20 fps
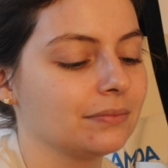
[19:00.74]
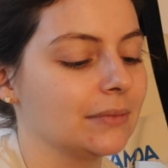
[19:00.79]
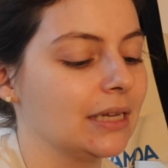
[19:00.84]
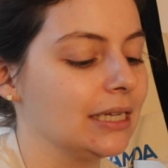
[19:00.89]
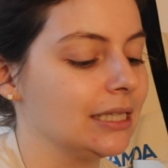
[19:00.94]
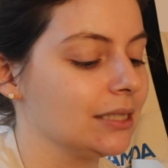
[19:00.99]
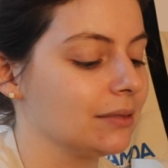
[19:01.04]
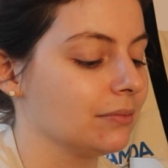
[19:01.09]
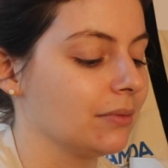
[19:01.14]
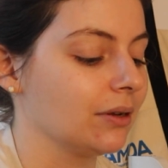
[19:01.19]

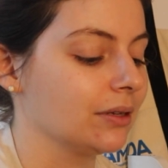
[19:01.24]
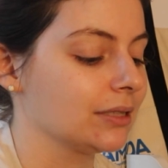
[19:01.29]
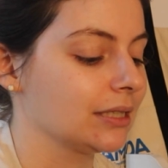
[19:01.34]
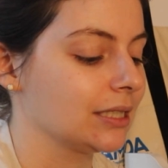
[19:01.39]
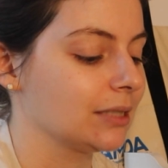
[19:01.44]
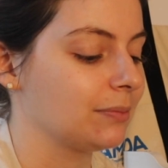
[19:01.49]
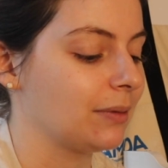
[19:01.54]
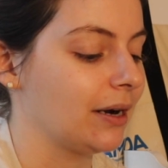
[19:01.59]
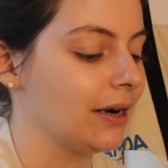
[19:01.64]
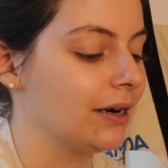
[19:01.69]
It smells
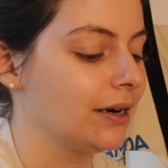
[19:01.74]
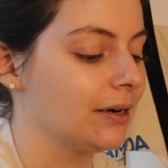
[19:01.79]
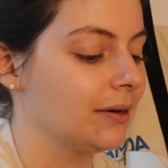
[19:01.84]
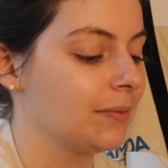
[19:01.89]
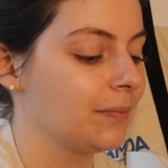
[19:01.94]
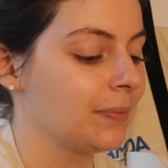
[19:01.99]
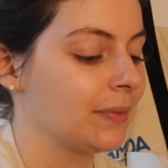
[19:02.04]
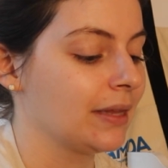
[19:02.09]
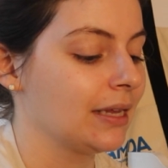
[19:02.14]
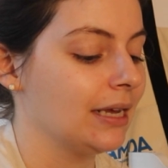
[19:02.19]
expired.
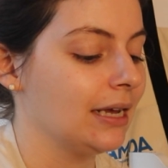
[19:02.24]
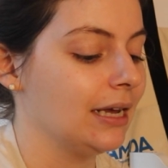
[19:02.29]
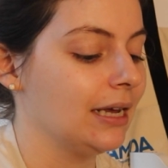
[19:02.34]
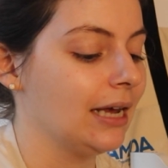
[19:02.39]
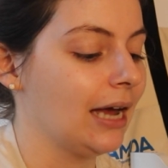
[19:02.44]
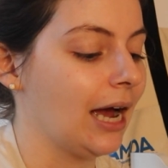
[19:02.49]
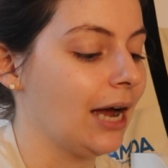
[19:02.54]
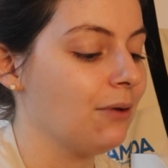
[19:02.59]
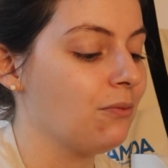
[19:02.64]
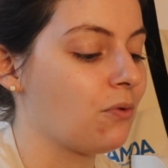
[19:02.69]

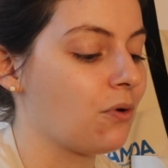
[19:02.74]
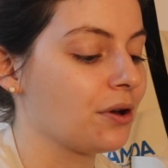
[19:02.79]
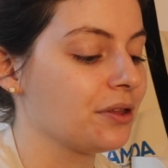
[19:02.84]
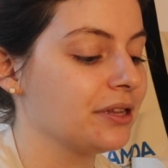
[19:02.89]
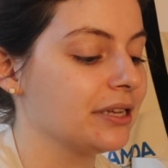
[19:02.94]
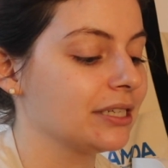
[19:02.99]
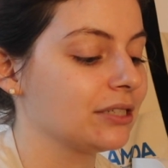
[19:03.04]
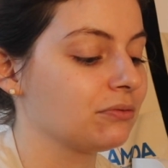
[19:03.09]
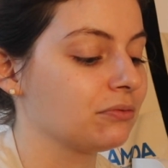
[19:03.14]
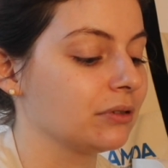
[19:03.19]
I wore
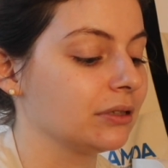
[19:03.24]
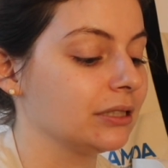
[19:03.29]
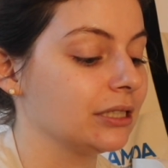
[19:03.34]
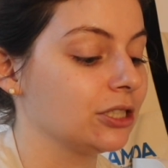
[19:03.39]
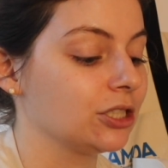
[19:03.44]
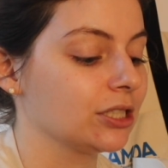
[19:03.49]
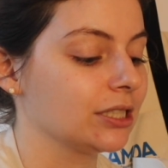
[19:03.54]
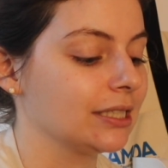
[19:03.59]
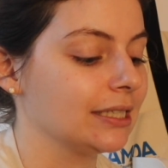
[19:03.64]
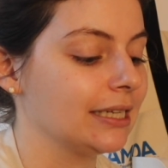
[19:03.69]
this
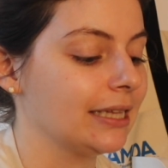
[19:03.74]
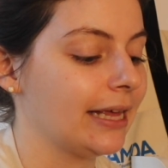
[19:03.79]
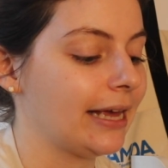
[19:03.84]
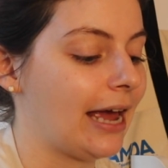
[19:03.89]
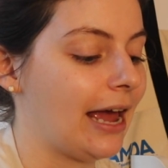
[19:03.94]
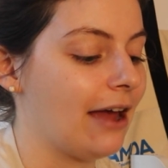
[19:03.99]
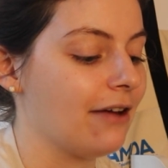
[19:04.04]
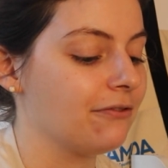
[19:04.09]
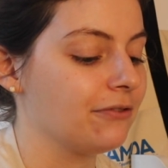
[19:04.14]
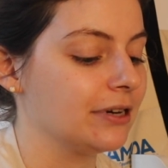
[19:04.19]
religiously like
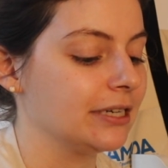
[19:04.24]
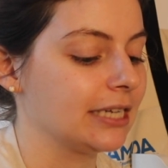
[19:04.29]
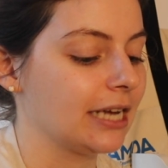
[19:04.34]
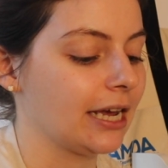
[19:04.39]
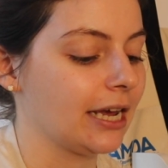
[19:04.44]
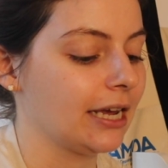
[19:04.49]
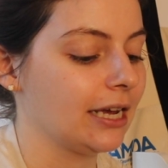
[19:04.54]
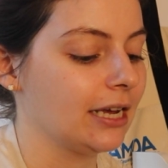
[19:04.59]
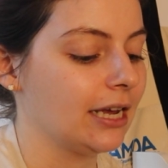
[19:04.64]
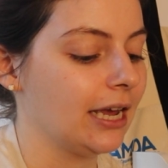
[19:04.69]
every
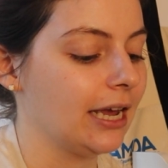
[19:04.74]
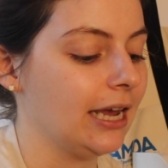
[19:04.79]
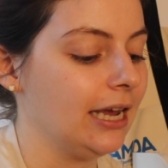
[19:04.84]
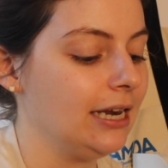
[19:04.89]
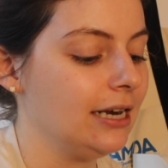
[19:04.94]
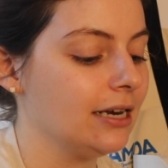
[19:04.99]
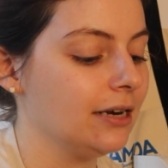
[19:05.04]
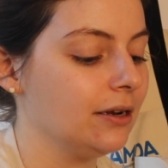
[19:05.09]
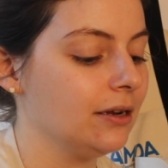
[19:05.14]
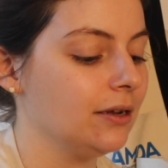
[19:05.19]
day.
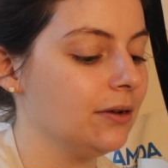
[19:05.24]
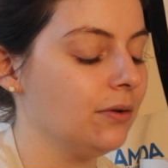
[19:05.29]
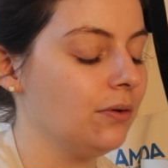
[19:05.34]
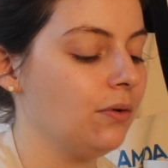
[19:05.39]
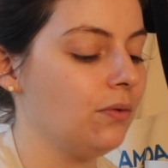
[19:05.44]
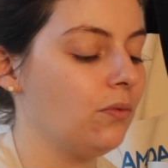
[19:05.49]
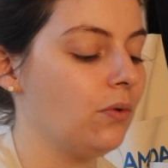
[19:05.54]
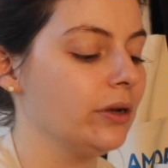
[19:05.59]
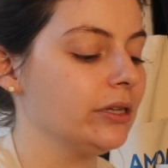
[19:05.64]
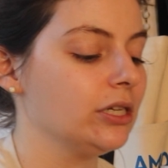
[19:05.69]
It
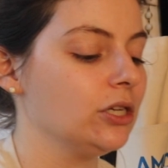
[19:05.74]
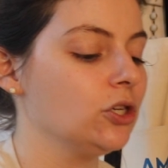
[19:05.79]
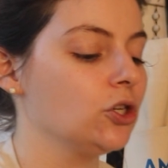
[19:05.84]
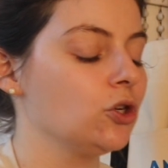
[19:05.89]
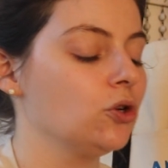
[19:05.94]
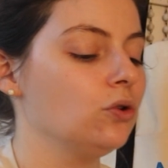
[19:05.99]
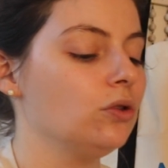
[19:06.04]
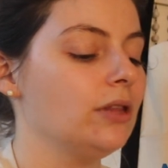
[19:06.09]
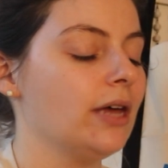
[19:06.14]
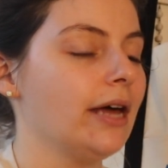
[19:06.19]
was a
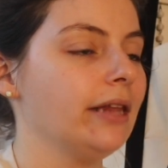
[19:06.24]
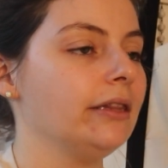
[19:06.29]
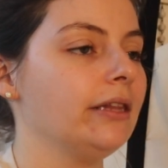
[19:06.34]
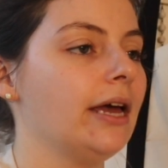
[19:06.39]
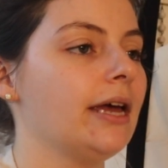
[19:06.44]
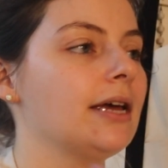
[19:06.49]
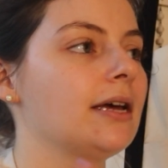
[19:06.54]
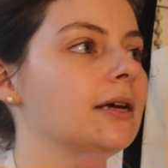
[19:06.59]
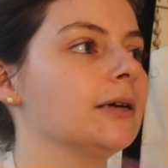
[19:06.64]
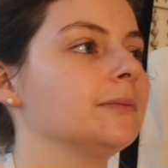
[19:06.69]
nude that
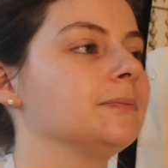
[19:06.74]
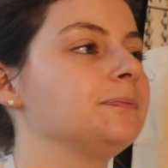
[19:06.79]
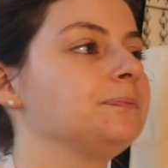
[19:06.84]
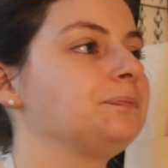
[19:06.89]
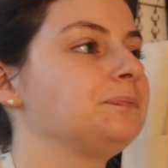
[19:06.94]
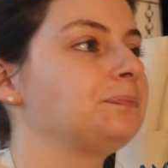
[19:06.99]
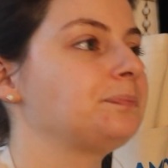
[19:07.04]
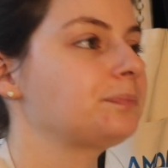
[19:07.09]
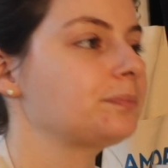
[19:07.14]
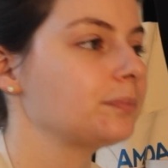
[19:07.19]
like
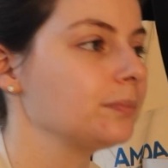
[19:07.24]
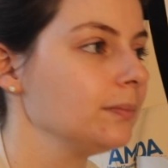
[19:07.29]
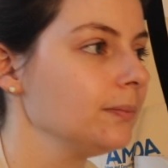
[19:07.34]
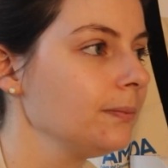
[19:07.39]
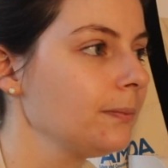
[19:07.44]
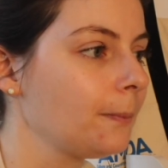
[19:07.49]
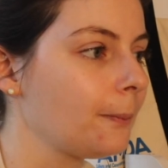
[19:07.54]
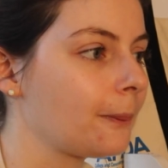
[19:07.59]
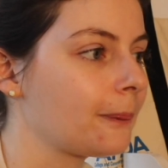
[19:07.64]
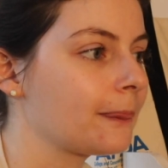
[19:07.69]

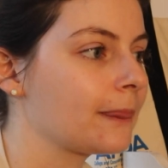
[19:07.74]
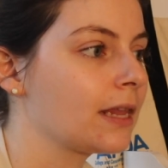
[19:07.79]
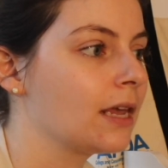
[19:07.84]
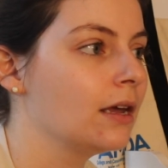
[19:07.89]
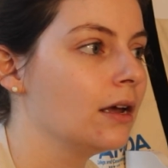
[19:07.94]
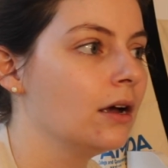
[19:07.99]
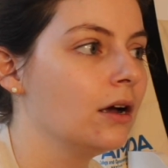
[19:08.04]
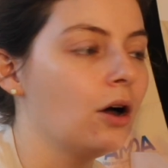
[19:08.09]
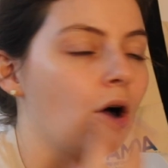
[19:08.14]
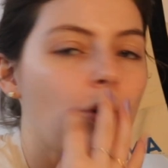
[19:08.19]

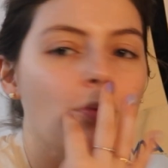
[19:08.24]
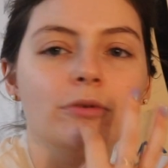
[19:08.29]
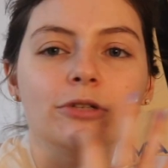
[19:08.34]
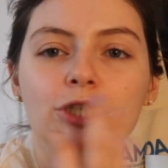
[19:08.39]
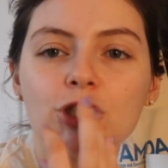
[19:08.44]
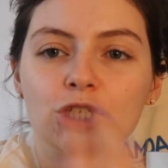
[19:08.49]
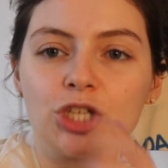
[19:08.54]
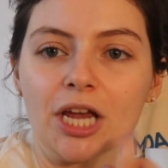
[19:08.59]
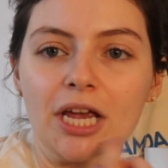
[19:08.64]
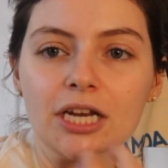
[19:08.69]

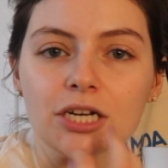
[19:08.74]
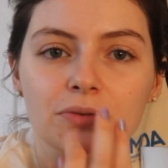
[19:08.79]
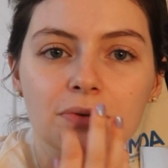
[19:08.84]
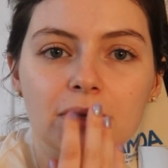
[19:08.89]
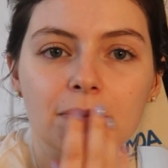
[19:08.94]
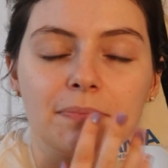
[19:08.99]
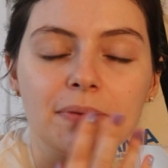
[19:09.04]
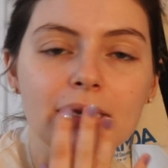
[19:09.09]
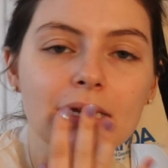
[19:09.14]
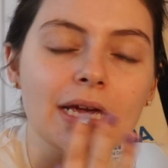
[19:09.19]
almost changed with
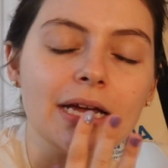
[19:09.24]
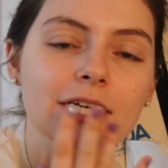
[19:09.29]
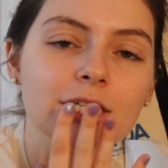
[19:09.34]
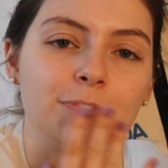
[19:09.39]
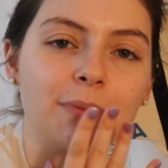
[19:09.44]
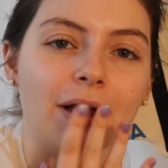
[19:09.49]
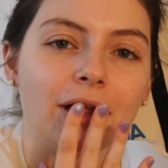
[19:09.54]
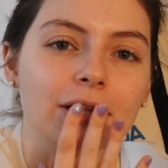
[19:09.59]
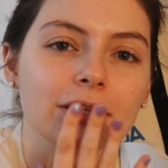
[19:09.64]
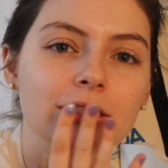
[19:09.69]
the
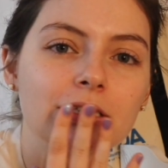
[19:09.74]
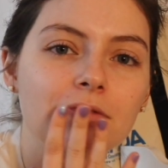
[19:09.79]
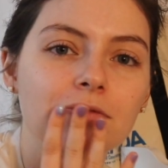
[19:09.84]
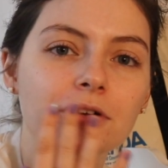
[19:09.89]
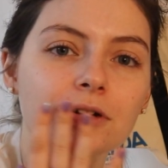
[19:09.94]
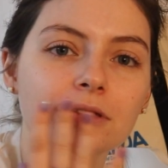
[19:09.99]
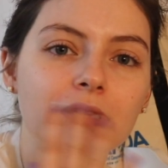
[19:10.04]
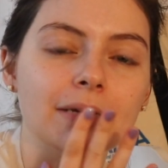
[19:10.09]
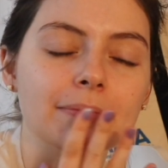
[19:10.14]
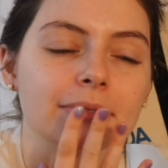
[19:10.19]
pH balance of
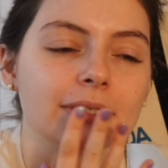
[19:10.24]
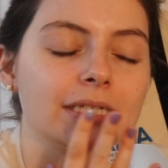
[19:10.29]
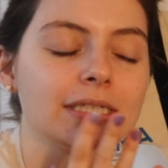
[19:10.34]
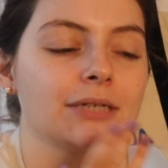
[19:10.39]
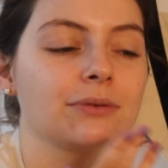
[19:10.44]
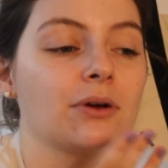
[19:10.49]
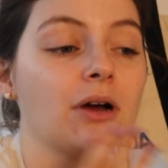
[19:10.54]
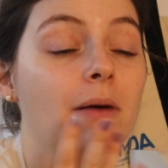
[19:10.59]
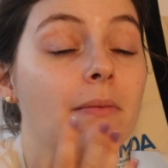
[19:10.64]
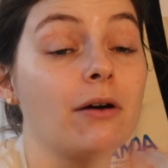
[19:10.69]
your lips, because
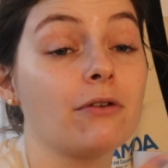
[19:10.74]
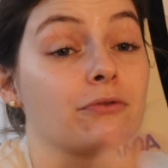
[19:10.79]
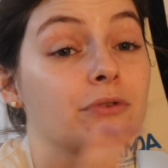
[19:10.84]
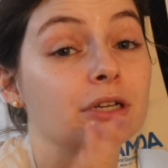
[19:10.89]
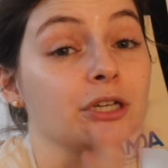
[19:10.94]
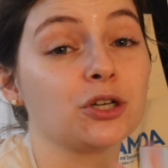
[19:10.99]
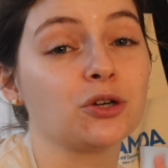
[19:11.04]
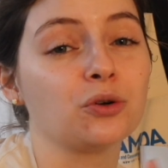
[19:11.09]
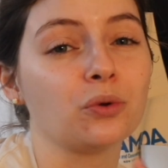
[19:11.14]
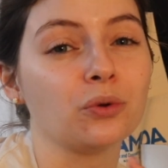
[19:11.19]
it would come off
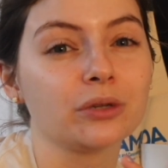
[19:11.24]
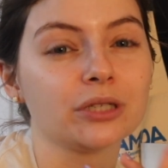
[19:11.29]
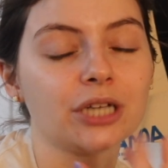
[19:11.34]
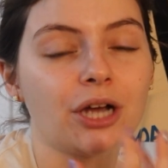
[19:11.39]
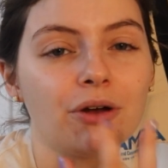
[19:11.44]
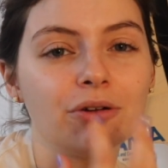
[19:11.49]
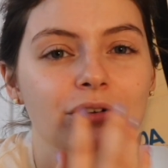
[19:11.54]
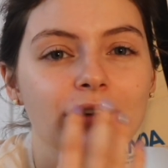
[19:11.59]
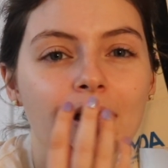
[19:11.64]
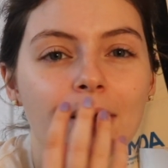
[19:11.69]
really cool
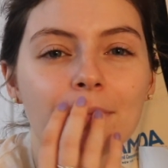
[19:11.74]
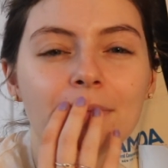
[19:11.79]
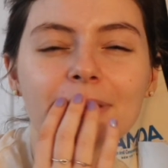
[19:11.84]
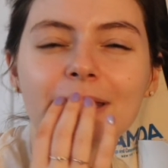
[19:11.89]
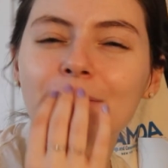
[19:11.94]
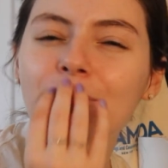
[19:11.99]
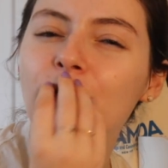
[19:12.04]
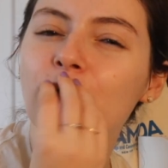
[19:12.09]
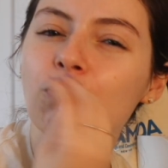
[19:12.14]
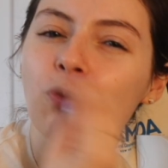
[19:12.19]
toned, but
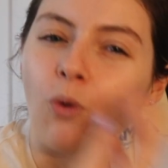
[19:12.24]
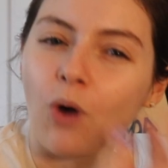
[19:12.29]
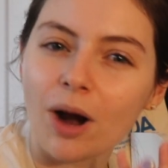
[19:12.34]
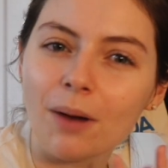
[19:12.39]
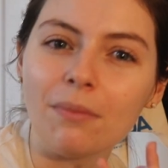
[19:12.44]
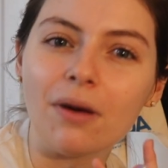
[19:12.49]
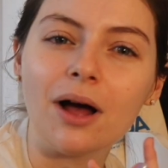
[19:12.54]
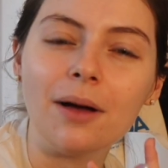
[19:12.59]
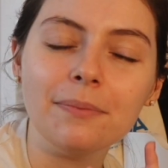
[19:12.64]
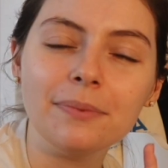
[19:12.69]
then would
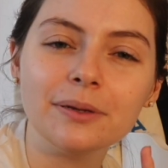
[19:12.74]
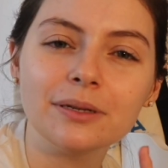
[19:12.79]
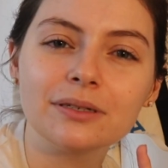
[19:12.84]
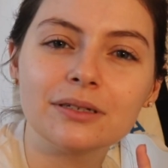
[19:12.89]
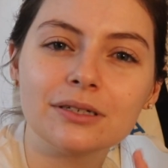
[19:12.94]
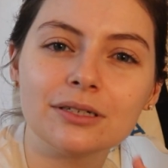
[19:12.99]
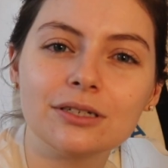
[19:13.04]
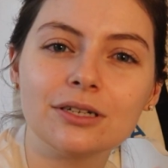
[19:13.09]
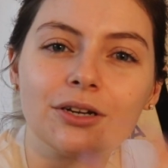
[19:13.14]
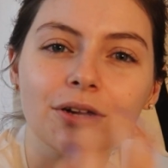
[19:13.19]
warm up
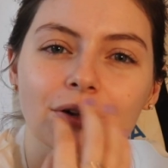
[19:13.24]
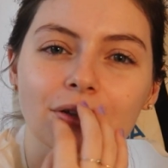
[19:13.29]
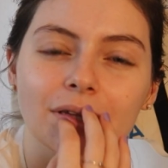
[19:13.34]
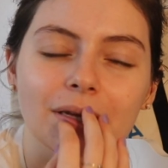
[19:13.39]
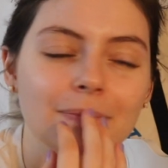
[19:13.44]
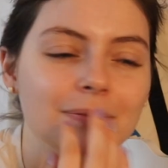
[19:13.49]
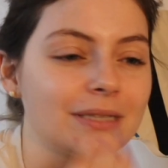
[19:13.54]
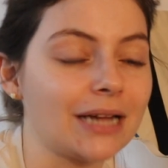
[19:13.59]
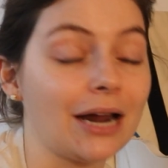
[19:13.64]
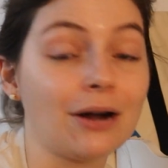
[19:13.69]
to your
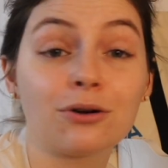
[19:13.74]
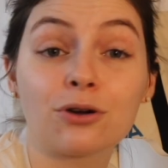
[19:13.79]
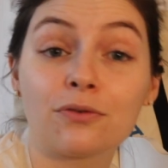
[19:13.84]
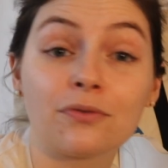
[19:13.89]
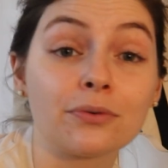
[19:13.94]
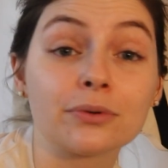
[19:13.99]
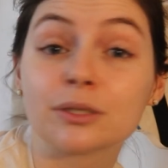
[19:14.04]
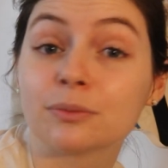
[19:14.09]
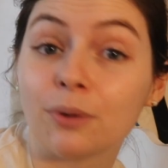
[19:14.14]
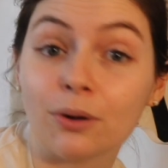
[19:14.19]
lips. I don't know if
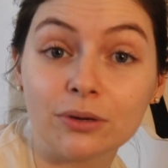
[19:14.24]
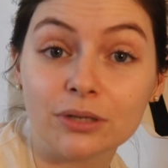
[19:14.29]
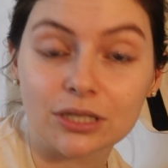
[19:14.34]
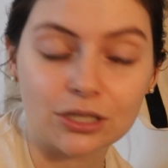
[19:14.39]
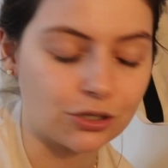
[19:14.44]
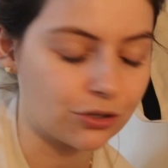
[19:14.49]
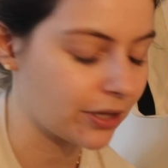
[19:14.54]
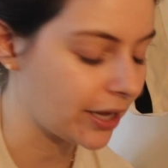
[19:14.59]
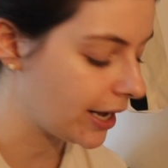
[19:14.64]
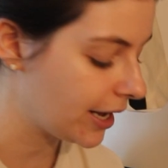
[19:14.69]
it was supposed to
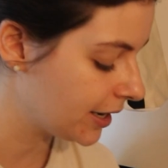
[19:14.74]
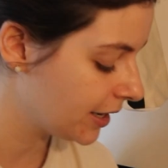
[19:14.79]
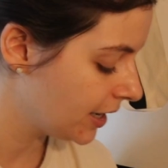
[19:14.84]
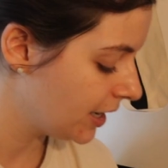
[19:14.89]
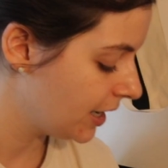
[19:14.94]
do that.